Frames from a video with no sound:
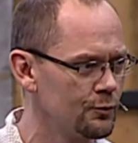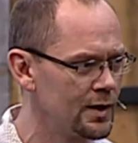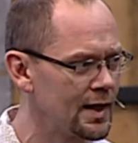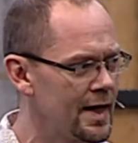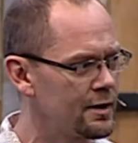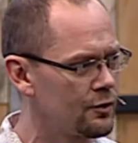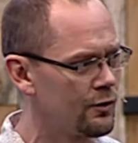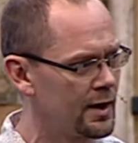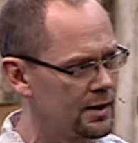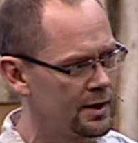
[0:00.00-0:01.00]
We like
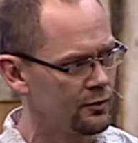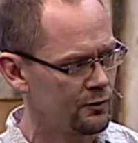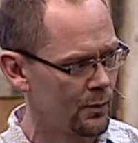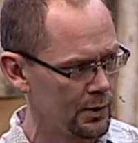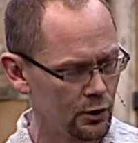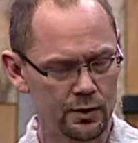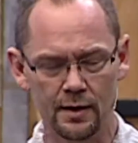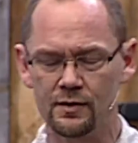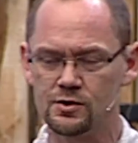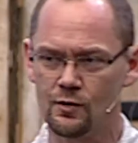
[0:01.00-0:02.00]
great leaders. And when we look at
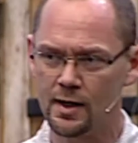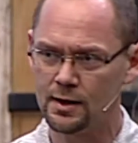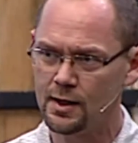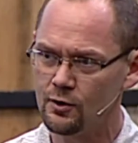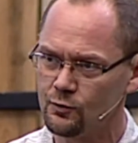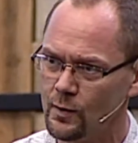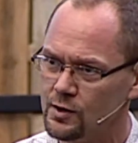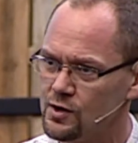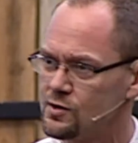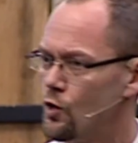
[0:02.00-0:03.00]
these great leaders, we
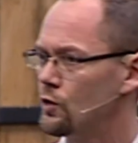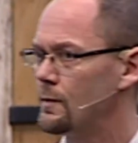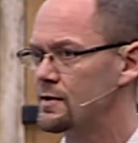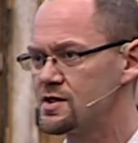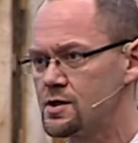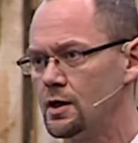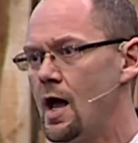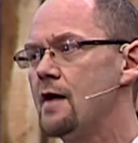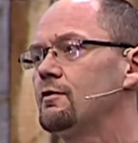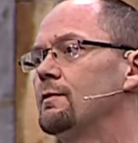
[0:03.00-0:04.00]
just hold them in such a
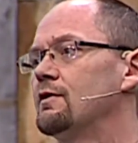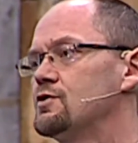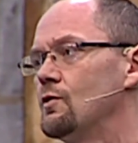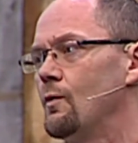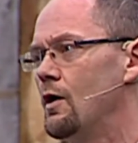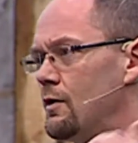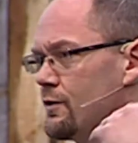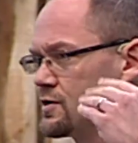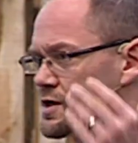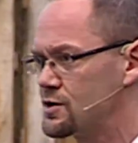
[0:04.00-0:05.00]
lofty position. Oh,
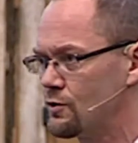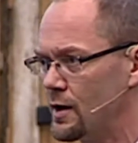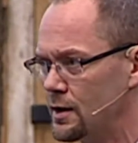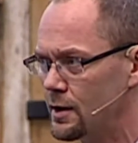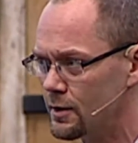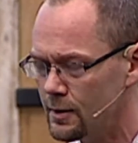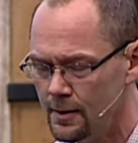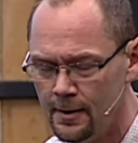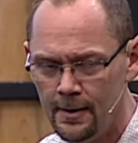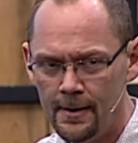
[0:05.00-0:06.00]
they're such a great leader.
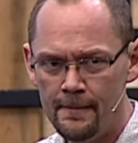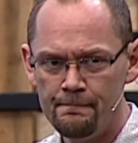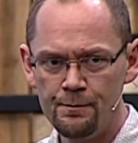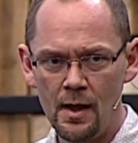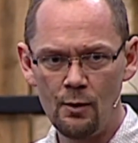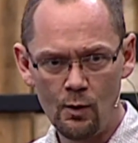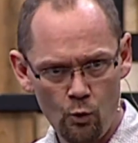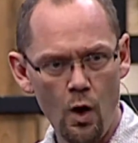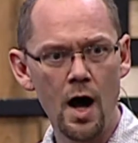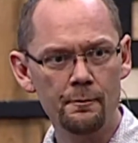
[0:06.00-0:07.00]
And we
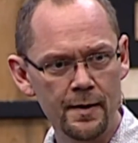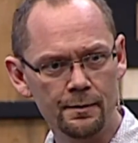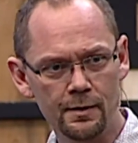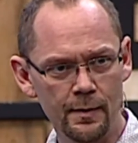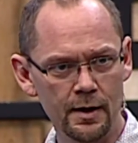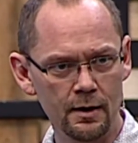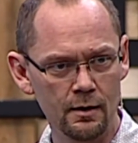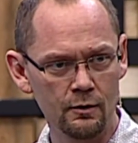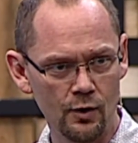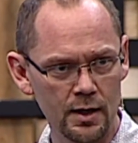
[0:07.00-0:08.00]
want people to be
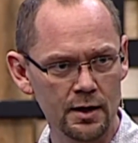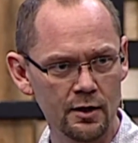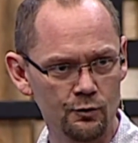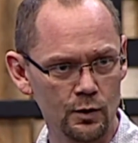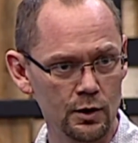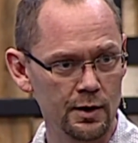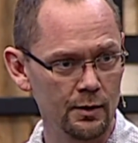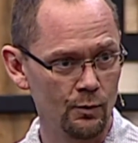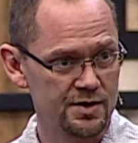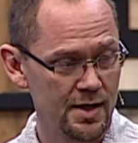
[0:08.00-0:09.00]
great leaders. We're looking,
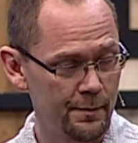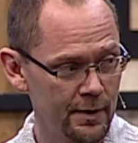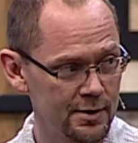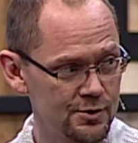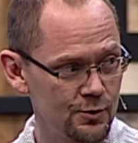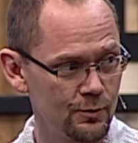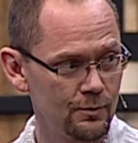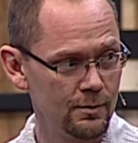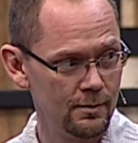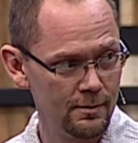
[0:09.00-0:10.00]
we're stepping into
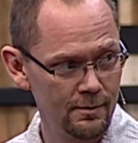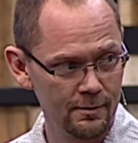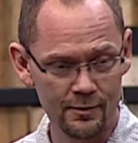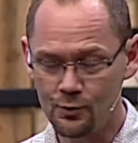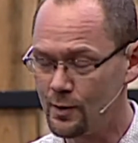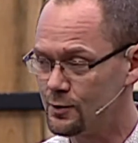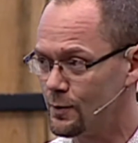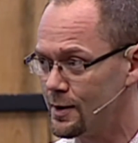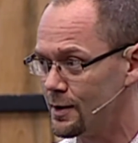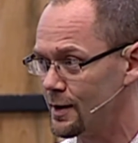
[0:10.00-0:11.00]
the
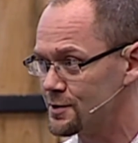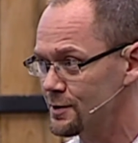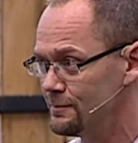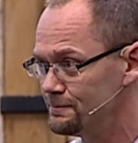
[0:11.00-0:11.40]
2020 election.